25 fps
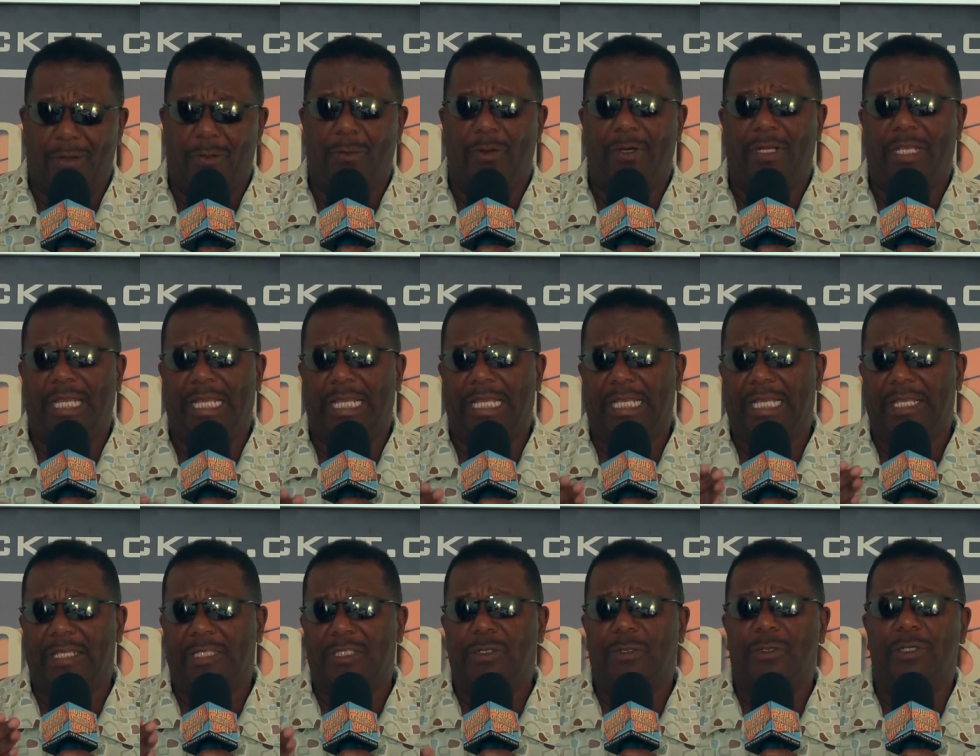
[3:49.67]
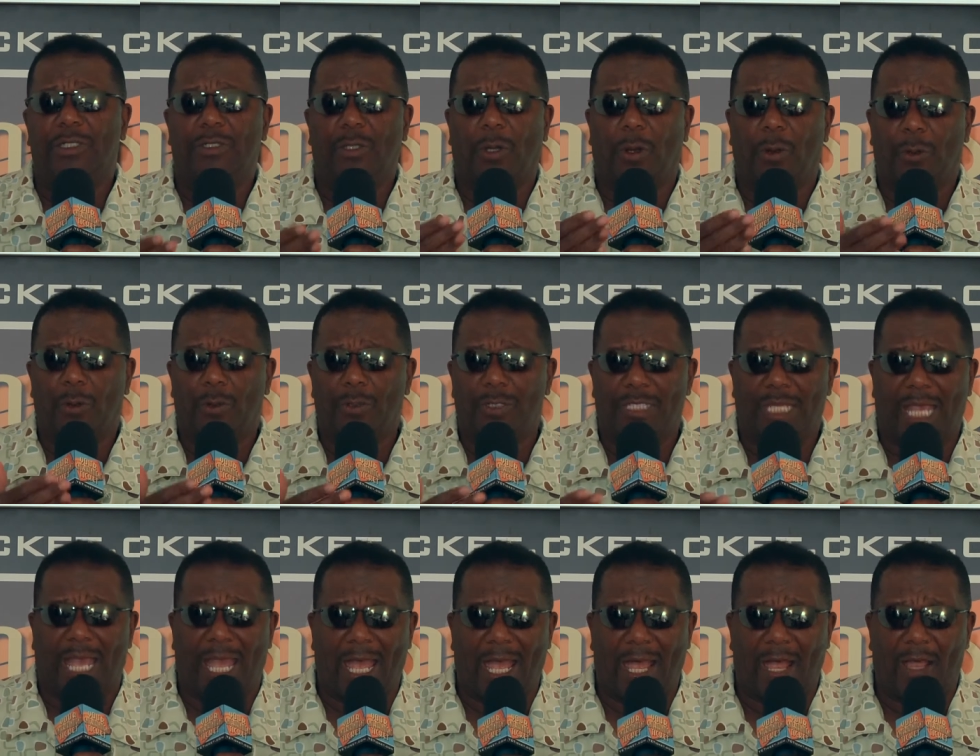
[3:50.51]
When they get to his old
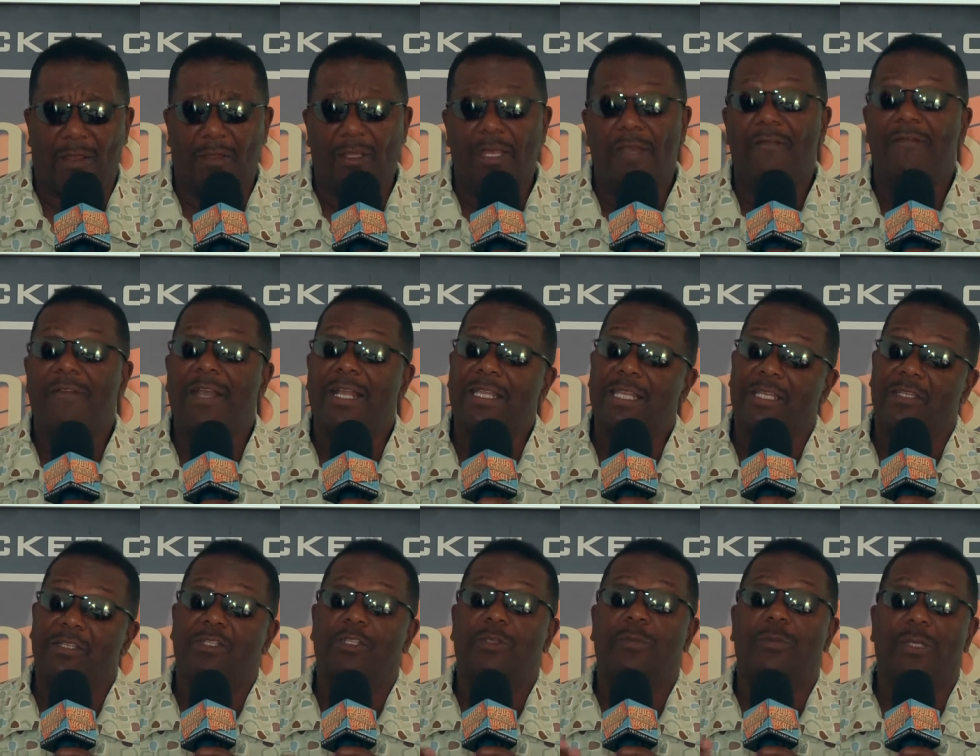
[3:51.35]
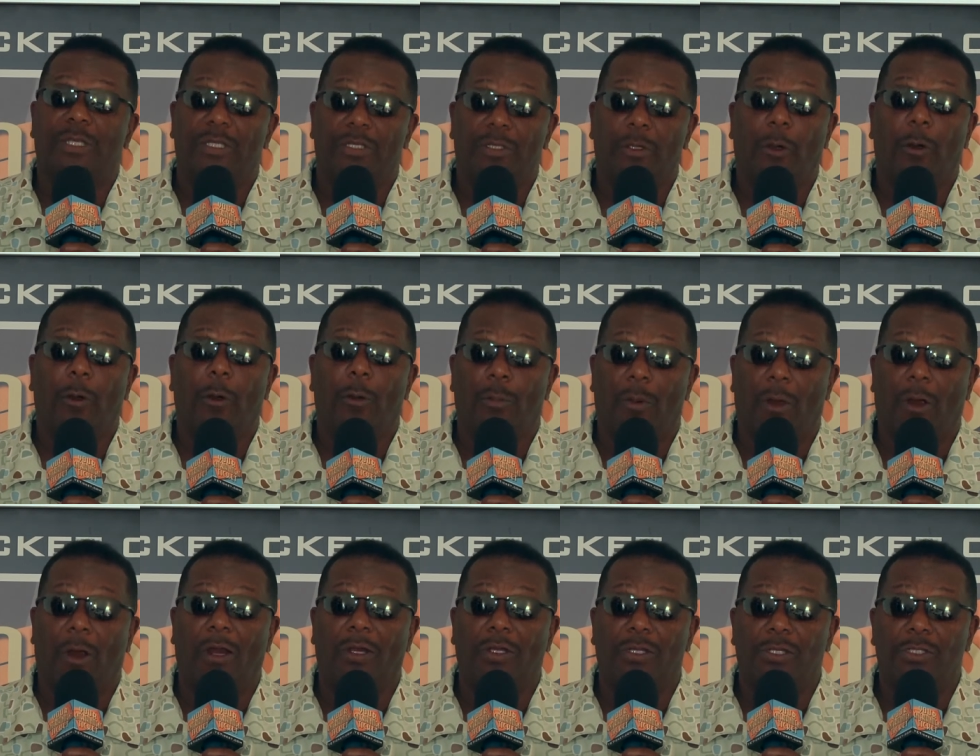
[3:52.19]
town. In fact, that used to be his old
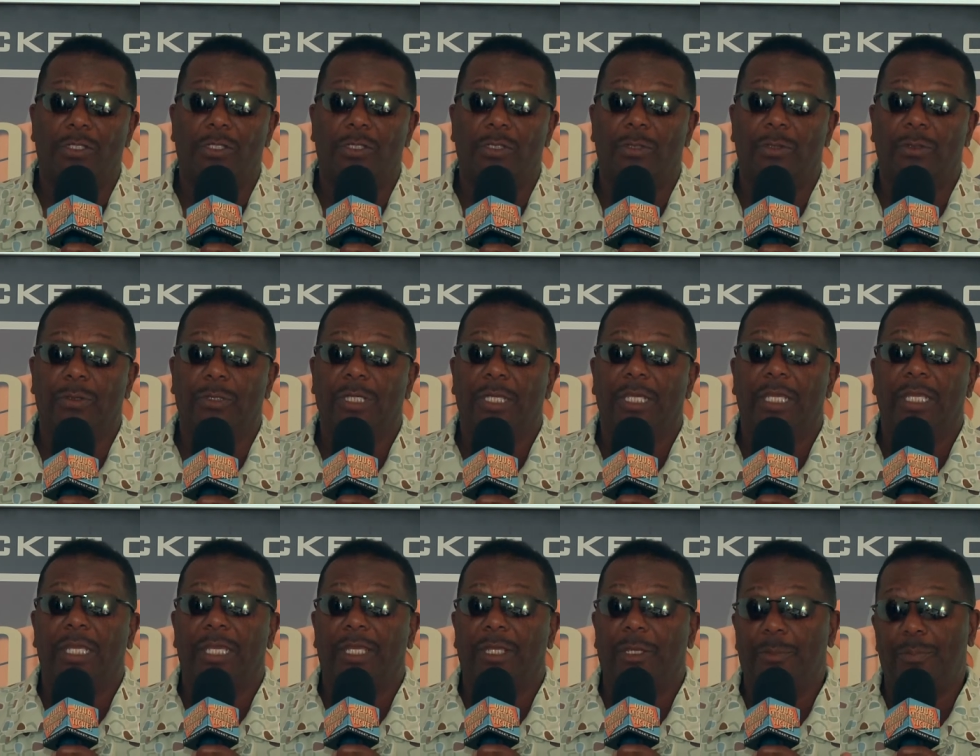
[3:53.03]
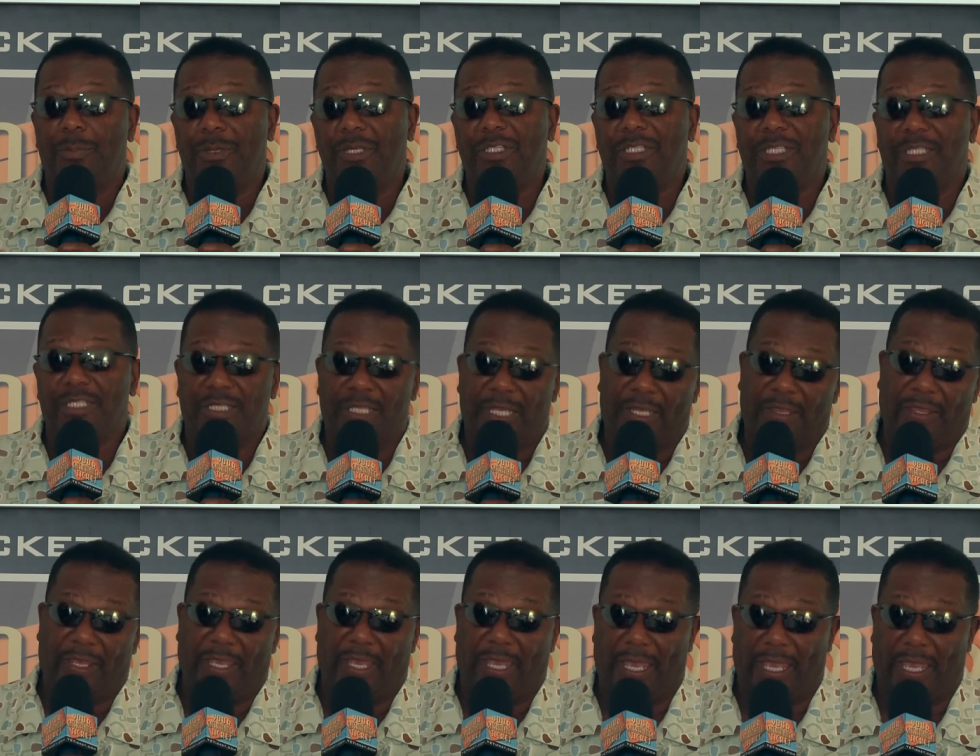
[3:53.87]
partner, too, in a business that
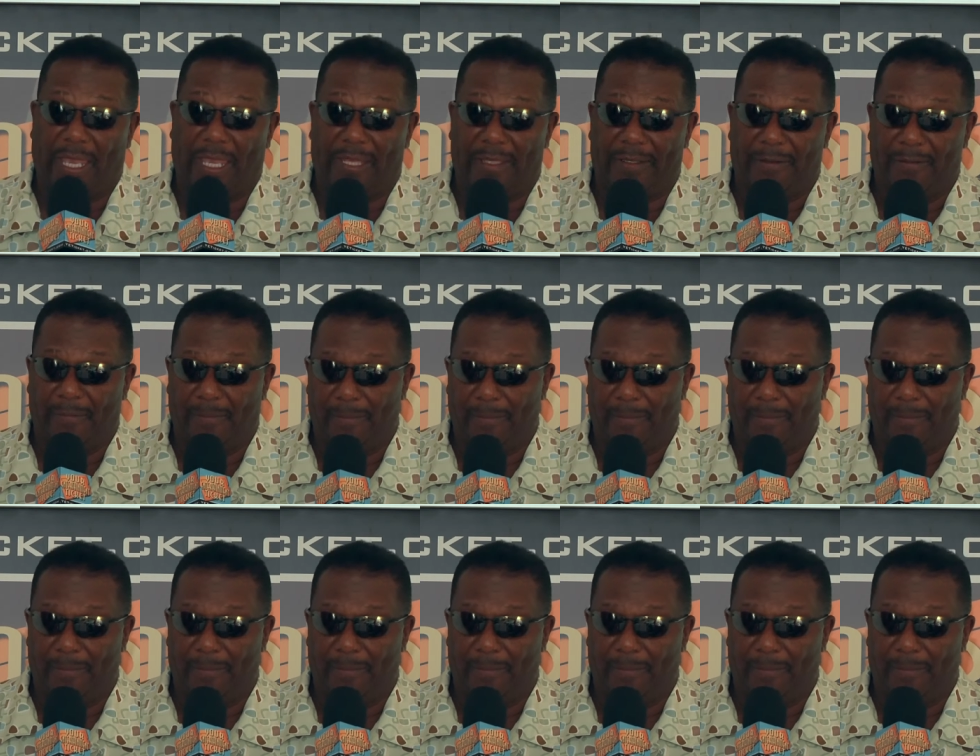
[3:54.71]
they had.